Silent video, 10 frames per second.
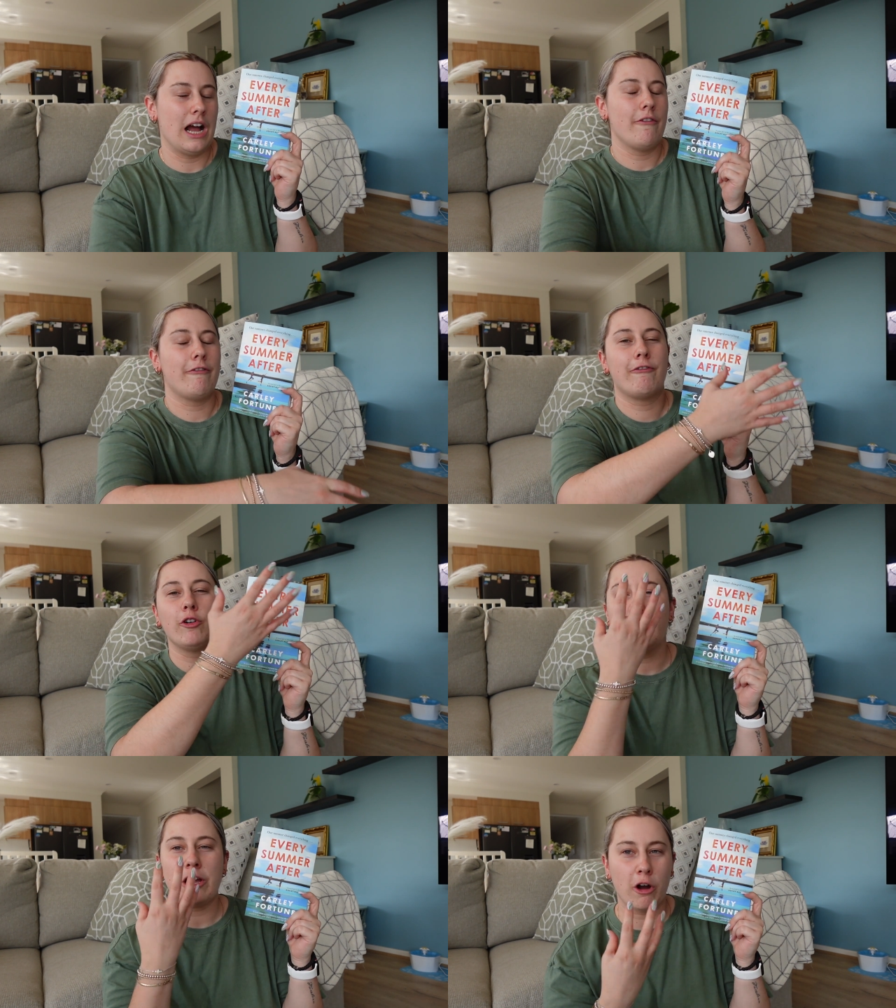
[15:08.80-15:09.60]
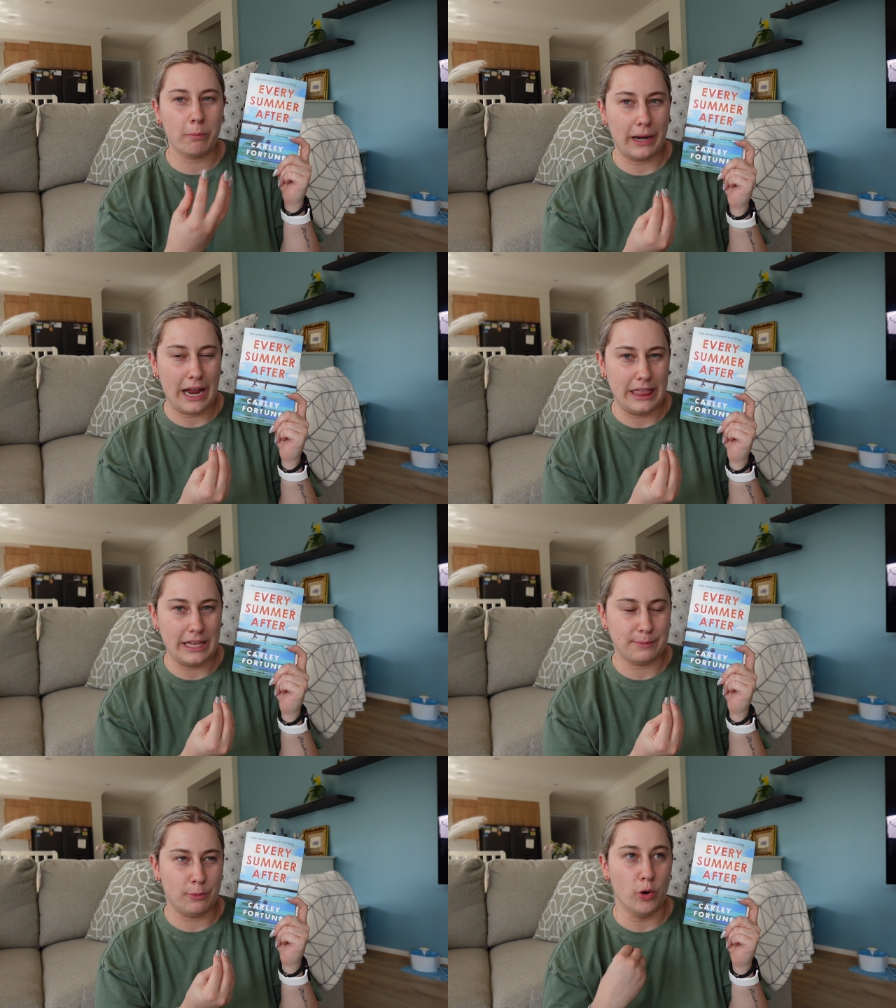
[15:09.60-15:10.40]
fully comprehend
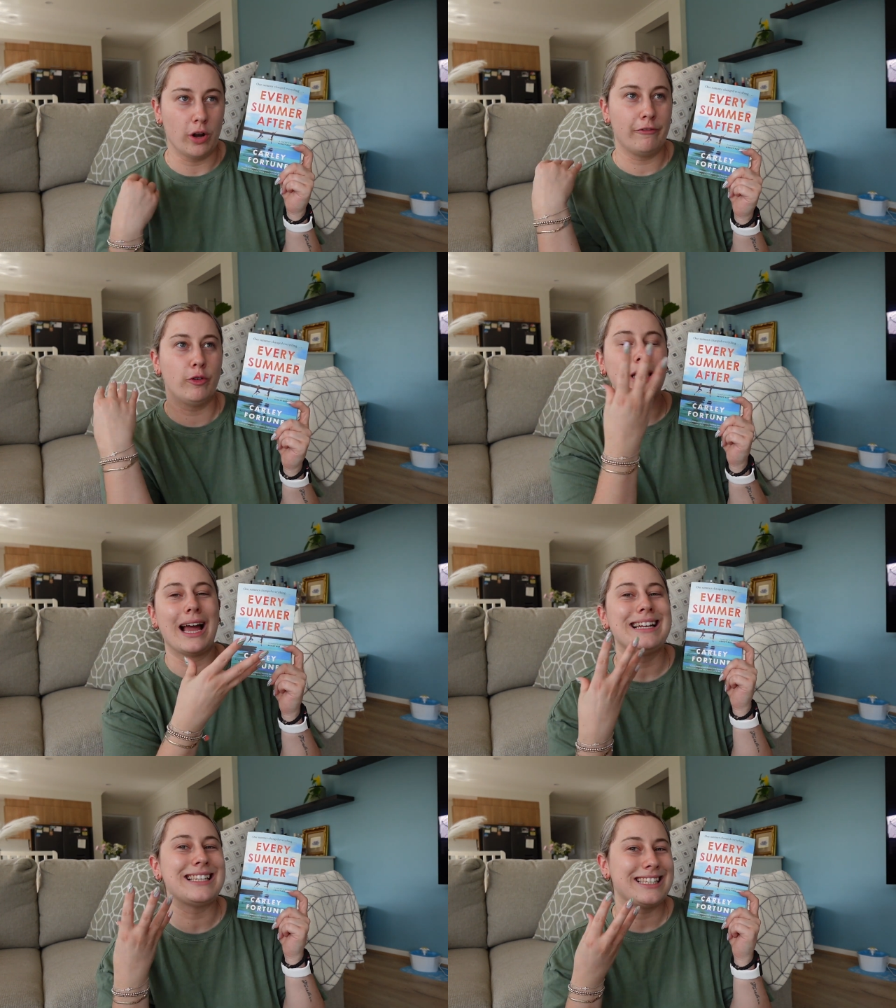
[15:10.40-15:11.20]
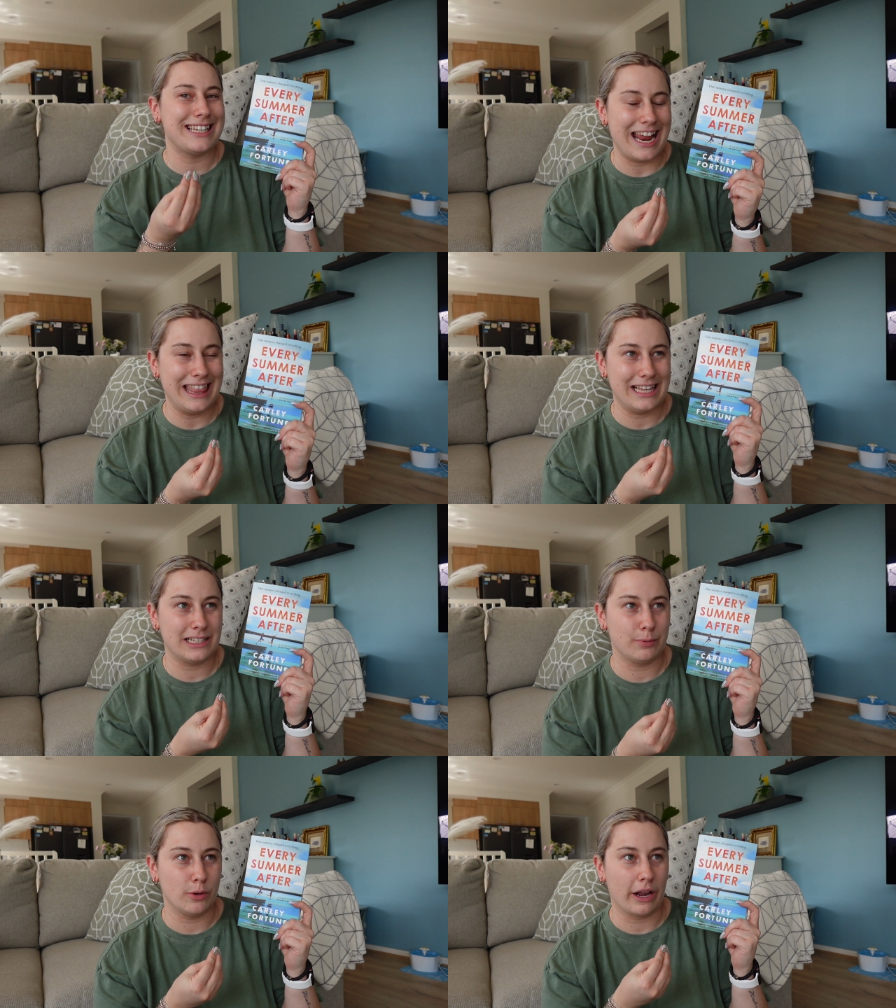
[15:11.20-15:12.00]
this book, fully understand
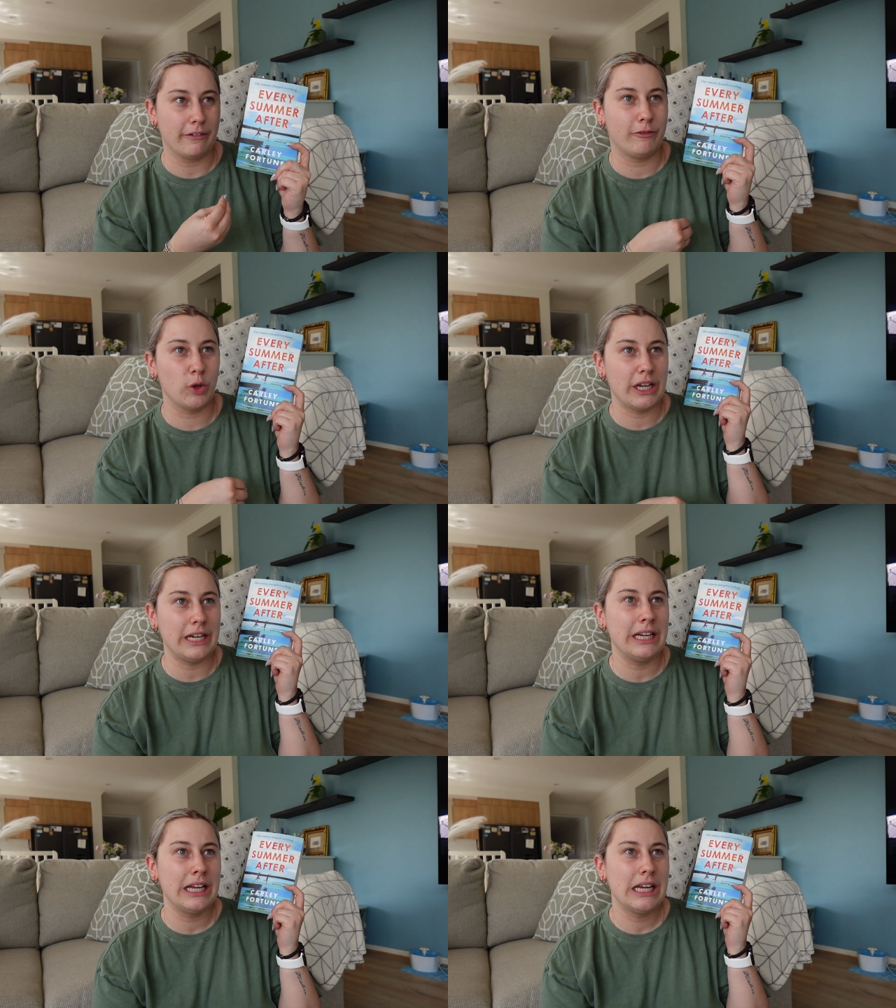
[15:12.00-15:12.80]
this book, and fully